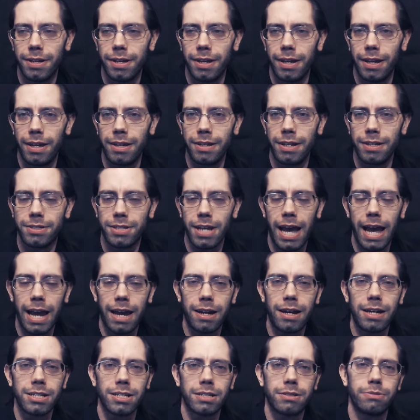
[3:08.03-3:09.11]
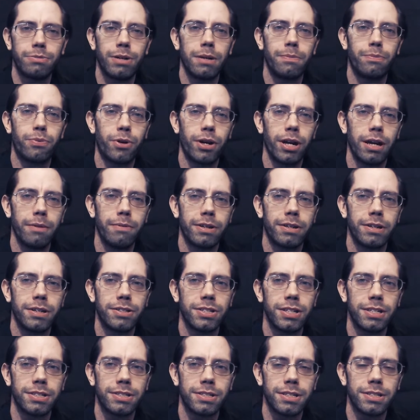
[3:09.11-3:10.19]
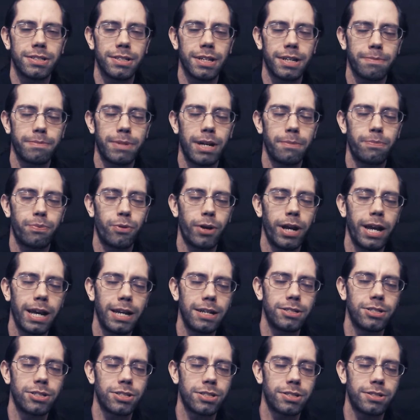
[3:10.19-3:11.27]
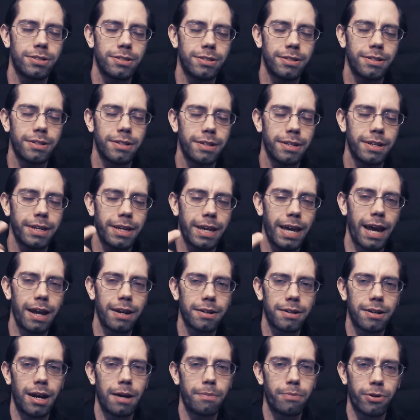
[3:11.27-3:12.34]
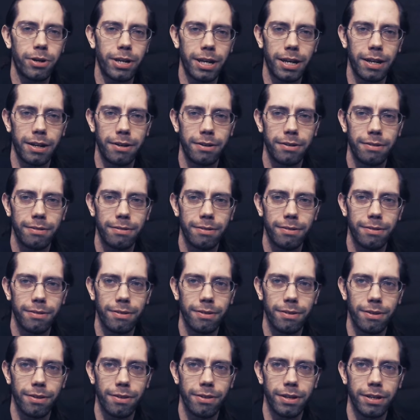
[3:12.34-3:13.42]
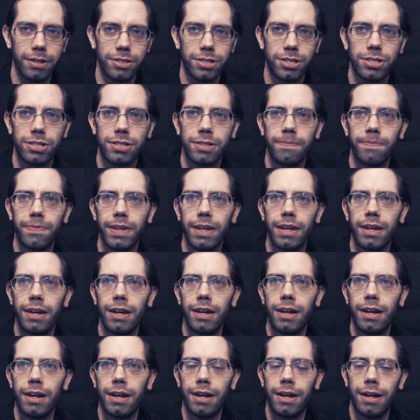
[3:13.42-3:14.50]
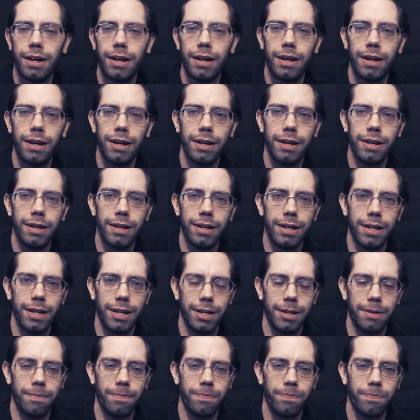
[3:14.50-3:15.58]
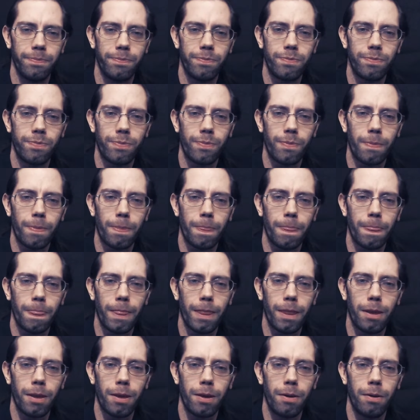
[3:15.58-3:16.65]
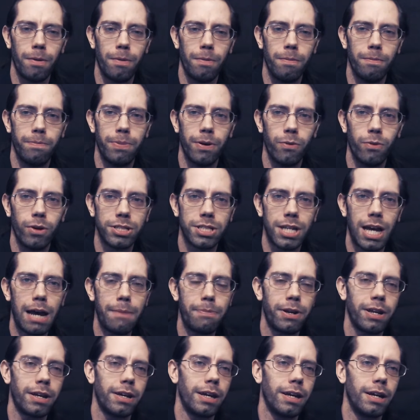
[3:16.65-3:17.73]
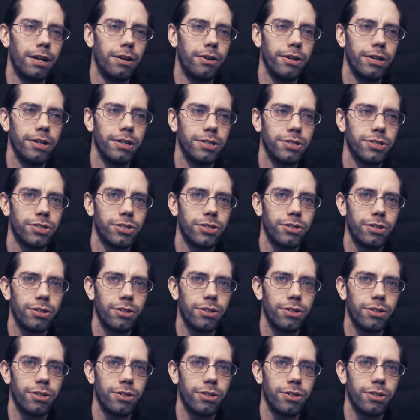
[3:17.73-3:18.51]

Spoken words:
it's agonizing to my brain because it's like my brain just can't comprehend this. But what's happening here is